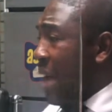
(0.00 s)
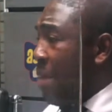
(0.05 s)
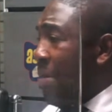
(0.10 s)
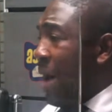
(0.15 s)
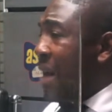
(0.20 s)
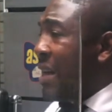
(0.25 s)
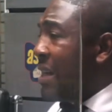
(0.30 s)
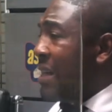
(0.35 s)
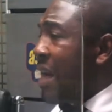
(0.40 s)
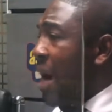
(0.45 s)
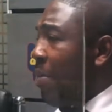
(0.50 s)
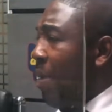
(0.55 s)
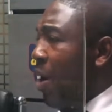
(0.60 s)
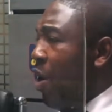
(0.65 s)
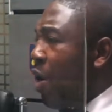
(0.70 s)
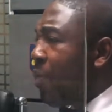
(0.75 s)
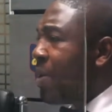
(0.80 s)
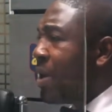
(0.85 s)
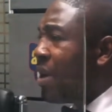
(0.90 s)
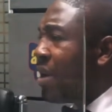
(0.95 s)
Emani Niyama,
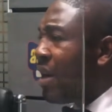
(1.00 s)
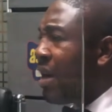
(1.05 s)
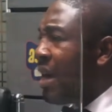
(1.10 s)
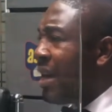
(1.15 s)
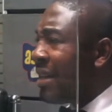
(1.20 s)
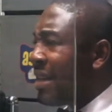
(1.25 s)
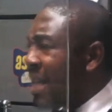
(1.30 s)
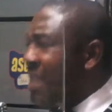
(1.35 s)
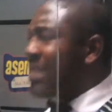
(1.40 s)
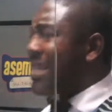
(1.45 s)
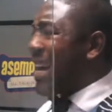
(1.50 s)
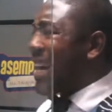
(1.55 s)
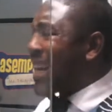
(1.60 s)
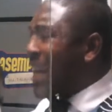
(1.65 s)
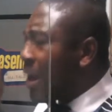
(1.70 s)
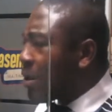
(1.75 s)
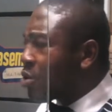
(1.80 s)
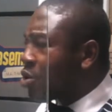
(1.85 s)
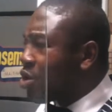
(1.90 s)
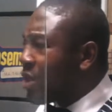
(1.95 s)
Obi, this is a
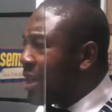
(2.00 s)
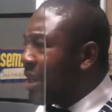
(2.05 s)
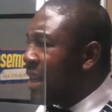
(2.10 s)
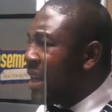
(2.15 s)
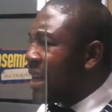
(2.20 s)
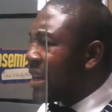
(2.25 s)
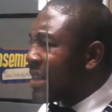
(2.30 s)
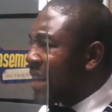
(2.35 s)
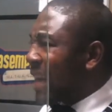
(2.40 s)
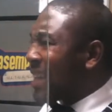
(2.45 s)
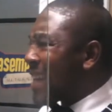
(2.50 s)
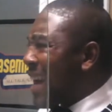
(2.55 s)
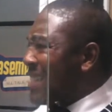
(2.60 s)
country that